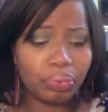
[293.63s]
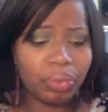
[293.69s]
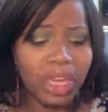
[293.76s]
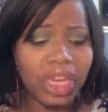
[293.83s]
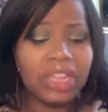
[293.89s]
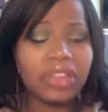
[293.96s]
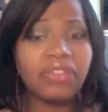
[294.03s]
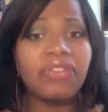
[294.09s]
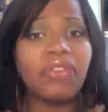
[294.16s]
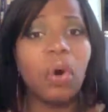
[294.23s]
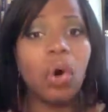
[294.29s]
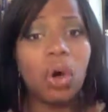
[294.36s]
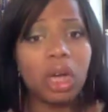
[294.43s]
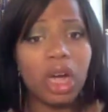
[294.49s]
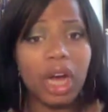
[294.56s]
it's
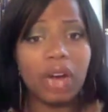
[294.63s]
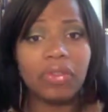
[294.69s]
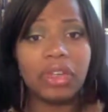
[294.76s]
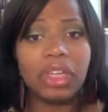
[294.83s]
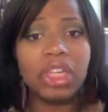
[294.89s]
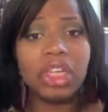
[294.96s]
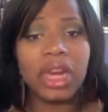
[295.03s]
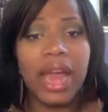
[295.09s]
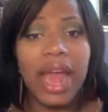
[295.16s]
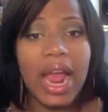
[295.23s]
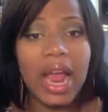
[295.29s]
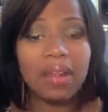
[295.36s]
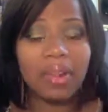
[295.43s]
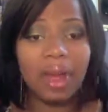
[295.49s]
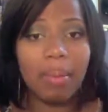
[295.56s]
full coverage and it
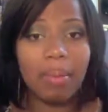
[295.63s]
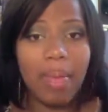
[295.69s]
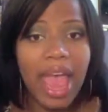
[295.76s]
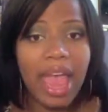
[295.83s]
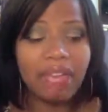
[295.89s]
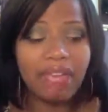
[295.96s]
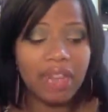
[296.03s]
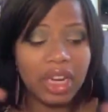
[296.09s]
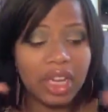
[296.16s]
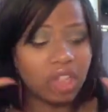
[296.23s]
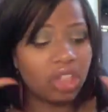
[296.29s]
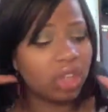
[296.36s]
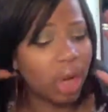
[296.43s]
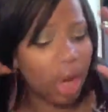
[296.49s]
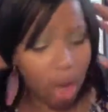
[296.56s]
has a matte
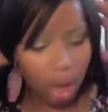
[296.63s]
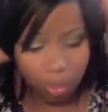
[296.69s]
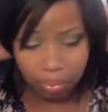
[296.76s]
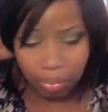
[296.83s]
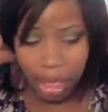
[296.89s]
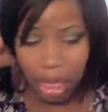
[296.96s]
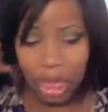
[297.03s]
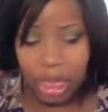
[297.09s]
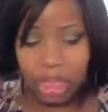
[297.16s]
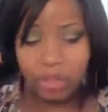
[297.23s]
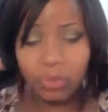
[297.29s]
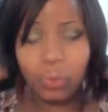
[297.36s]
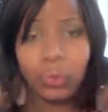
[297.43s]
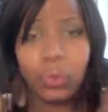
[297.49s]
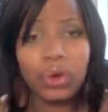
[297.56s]
finish.
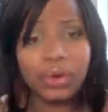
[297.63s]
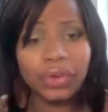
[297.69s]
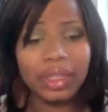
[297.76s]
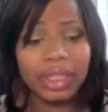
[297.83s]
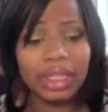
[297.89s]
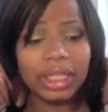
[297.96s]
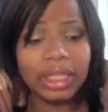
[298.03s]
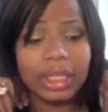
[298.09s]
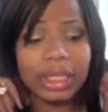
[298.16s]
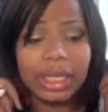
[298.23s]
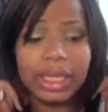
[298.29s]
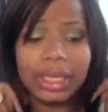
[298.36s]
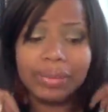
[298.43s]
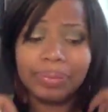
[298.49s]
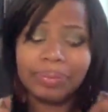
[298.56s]
It's water
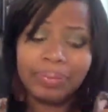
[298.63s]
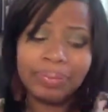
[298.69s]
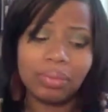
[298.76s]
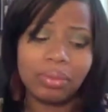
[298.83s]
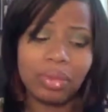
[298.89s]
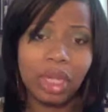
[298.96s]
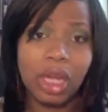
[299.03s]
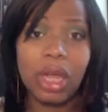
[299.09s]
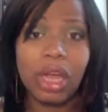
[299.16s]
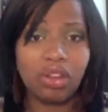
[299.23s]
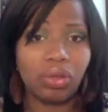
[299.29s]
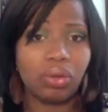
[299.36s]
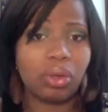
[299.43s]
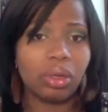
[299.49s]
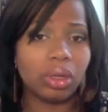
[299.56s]
resistant, as
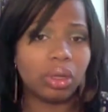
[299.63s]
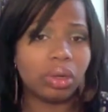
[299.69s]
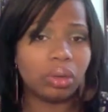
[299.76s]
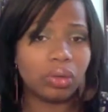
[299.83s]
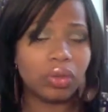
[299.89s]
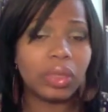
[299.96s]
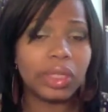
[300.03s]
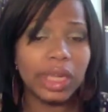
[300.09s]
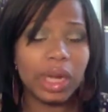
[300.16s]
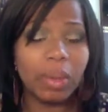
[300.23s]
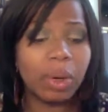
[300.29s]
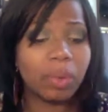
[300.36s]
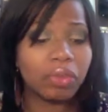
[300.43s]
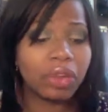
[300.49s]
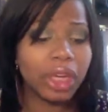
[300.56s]
you, I don't know if you can tell, but
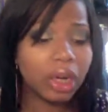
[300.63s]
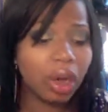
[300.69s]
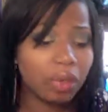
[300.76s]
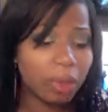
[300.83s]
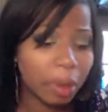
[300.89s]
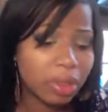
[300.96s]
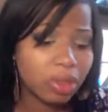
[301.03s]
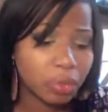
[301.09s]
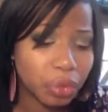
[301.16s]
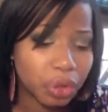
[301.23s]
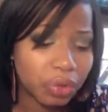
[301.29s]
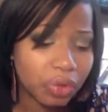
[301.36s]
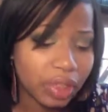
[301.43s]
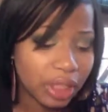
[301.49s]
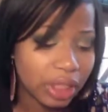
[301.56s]
I'm reading off here. It's water
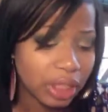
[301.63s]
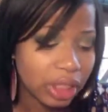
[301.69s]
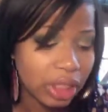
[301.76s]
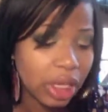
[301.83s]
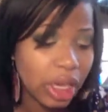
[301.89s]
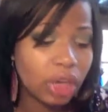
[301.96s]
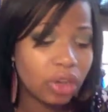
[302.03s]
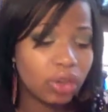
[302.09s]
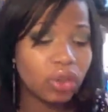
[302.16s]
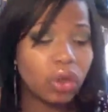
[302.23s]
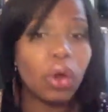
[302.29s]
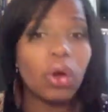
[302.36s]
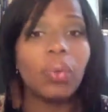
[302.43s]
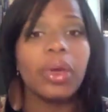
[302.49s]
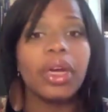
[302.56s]
resistant and it's
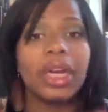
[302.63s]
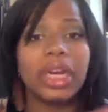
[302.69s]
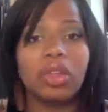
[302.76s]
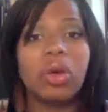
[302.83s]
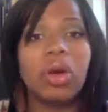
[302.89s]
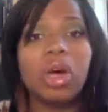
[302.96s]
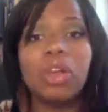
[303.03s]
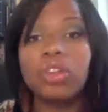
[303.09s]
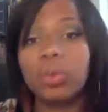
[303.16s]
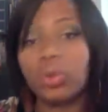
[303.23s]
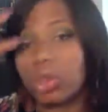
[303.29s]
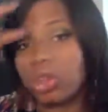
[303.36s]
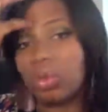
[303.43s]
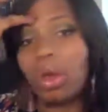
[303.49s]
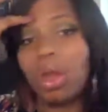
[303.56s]
long wear, and you can also use a
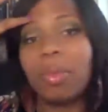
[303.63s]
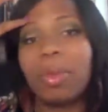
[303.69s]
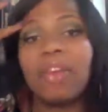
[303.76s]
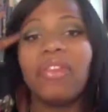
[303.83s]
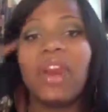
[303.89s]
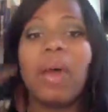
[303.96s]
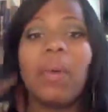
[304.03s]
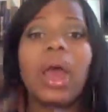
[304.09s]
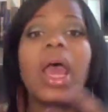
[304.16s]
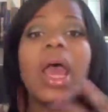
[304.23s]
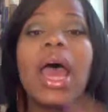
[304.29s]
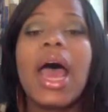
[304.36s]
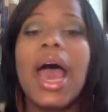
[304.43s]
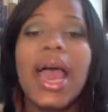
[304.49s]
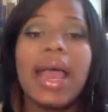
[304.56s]
small amount for that one.
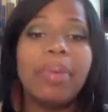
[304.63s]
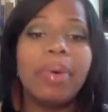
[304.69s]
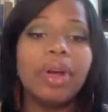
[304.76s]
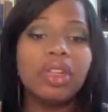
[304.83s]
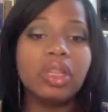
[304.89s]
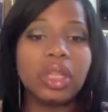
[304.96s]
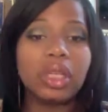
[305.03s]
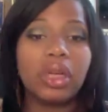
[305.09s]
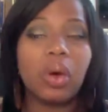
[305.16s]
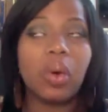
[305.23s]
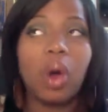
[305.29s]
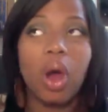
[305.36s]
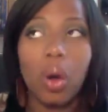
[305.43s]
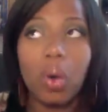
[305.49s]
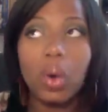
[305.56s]
I personally don't
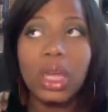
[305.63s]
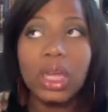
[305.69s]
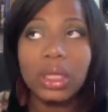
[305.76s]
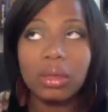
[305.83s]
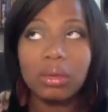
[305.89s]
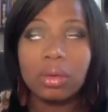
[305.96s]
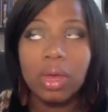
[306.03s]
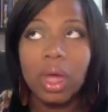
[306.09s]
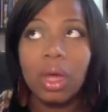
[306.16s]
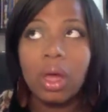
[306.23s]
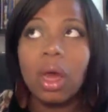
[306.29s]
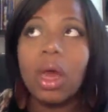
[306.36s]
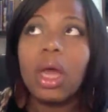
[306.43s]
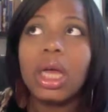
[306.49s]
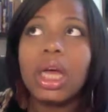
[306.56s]
own it
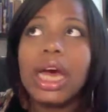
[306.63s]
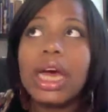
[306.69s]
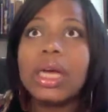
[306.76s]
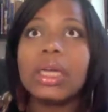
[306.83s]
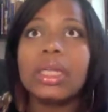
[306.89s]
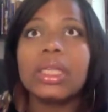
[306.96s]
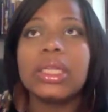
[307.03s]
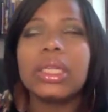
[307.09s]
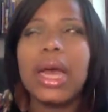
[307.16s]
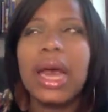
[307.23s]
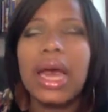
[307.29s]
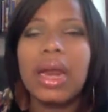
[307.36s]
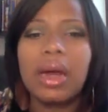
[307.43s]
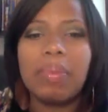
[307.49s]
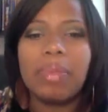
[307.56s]
because
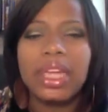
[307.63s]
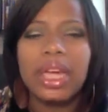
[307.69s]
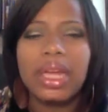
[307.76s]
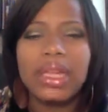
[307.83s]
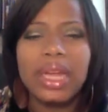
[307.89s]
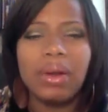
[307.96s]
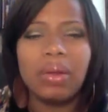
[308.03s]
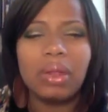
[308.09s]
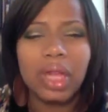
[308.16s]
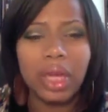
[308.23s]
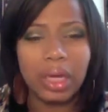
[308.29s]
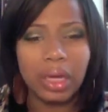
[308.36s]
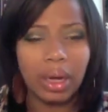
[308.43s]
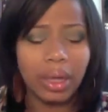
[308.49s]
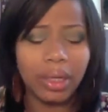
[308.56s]
I don't
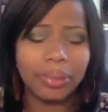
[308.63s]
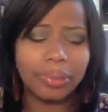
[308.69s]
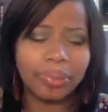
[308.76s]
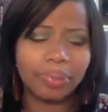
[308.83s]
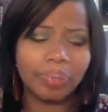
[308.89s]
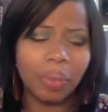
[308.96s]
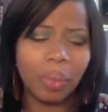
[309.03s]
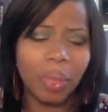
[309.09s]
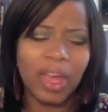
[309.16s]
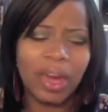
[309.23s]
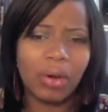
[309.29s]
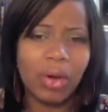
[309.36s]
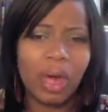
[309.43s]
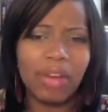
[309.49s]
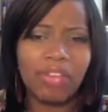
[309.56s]
think I don't
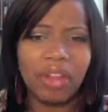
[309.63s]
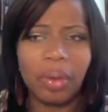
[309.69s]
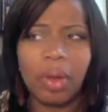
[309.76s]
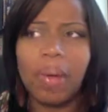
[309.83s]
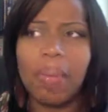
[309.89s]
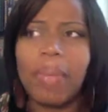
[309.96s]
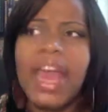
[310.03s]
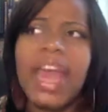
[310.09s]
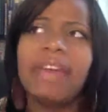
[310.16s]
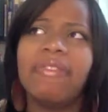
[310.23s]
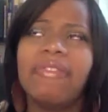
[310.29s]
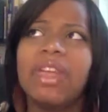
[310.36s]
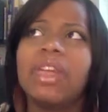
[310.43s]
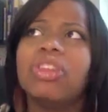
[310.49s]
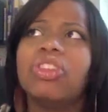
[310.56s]
know how I feel about matte
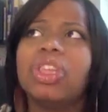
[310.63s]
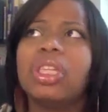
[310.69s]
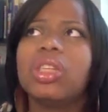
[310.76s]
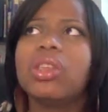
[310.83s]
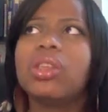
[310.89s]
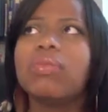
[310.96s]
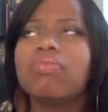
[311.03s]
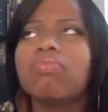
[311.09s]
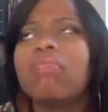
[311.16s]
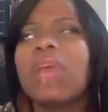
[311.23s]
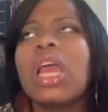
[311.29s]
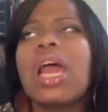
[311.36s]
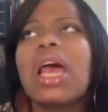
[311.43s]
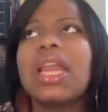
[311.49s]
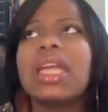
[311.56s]
finishes.
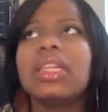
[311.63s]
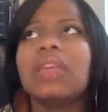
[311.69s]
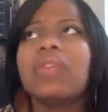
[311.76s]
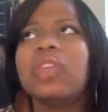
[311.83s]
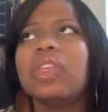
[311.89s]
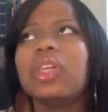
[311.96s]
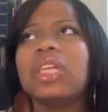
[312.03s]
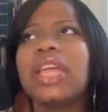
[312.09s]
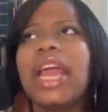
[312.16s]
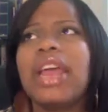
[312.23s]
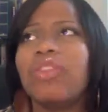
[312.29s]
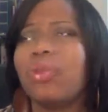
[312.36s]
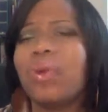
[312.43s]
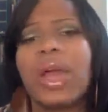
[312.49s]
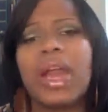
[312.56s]
I like stuff to look
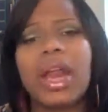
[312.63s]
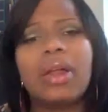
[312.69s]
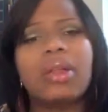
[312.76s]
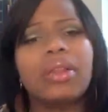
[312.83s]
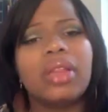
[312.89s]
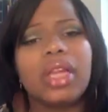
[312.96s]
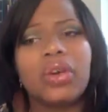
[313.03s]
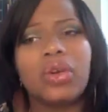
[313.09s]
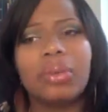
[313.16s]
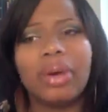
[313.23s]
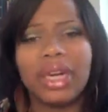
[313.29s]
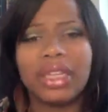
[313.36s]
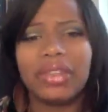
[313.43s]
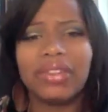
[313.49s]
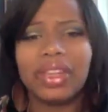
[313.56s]
natural, and I don't think
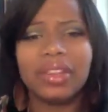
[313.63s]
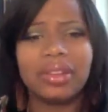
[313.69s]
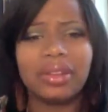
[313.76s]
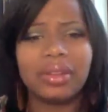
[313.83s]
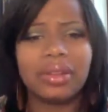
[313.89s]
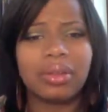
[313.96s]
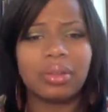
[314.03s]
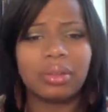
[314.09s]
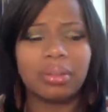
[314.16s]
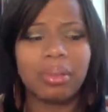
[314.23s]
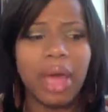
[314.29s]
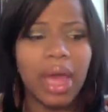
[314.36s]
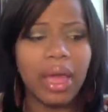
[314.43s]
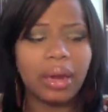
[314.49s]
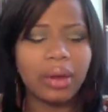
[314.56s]
nobody's face is matte.